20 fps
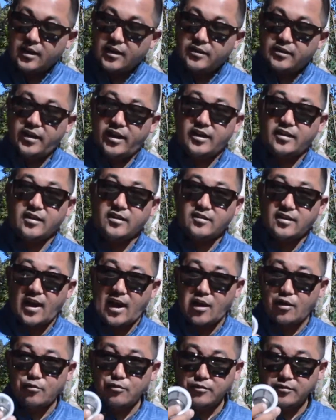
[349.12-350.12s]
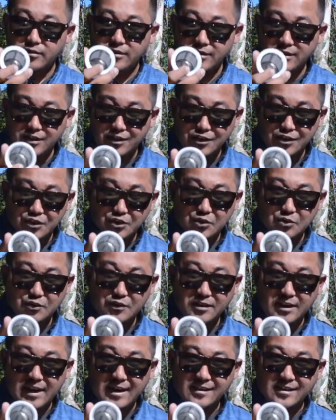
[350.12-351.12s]
take this out, use
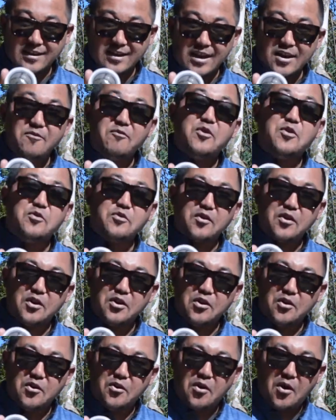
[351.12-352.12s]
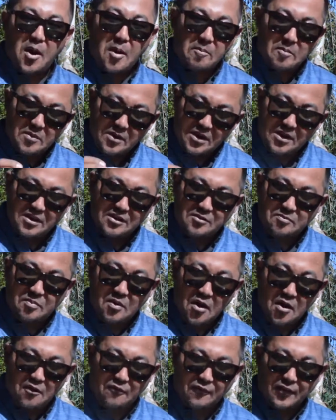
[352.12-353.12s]
it as an infuser in your cup. It is
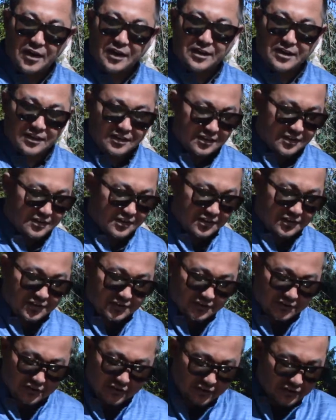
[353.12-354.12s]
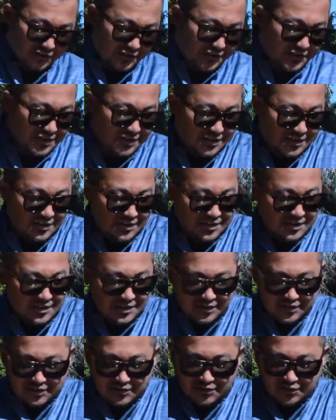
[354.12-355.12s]
perfect. It is just
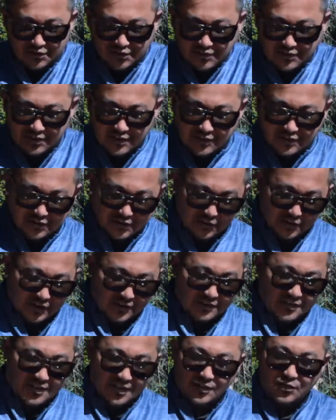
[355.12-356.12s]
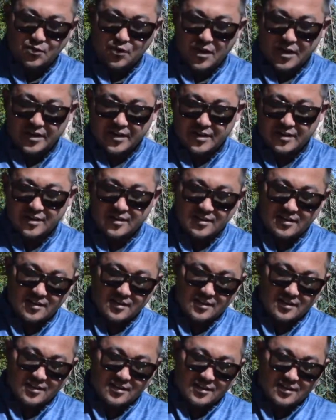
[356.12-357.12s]
as good as this one.
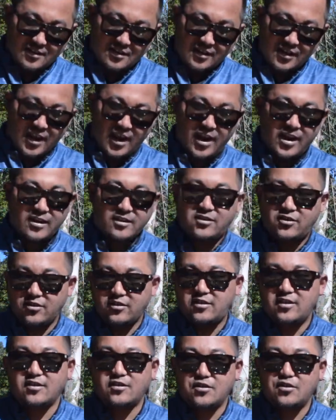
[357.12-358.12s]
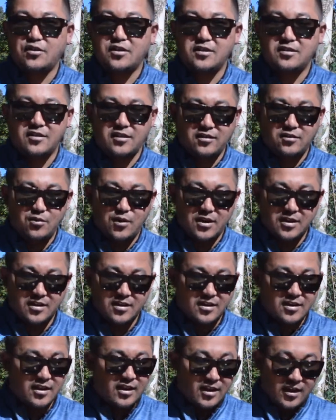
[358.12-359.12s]
Yeah, it's just as good as this one,
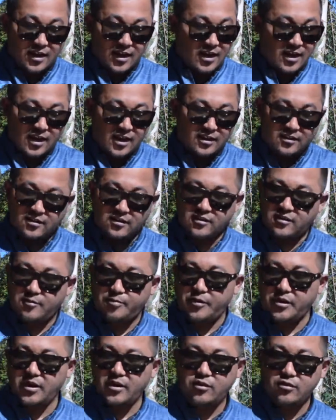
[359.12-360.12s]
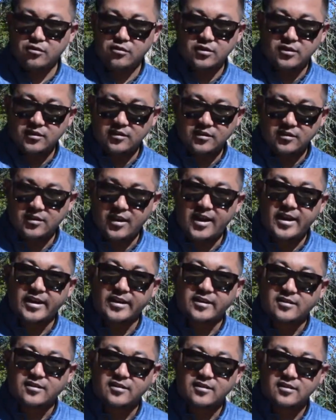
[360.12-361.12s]
and it's pretty cool. This is
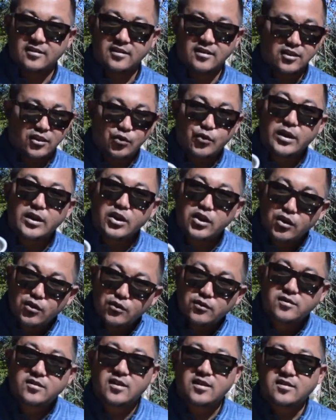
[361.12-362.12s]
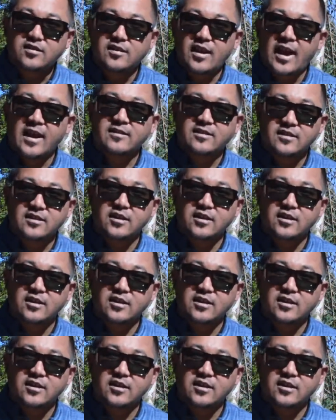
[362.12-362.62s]
nice. You can use this as an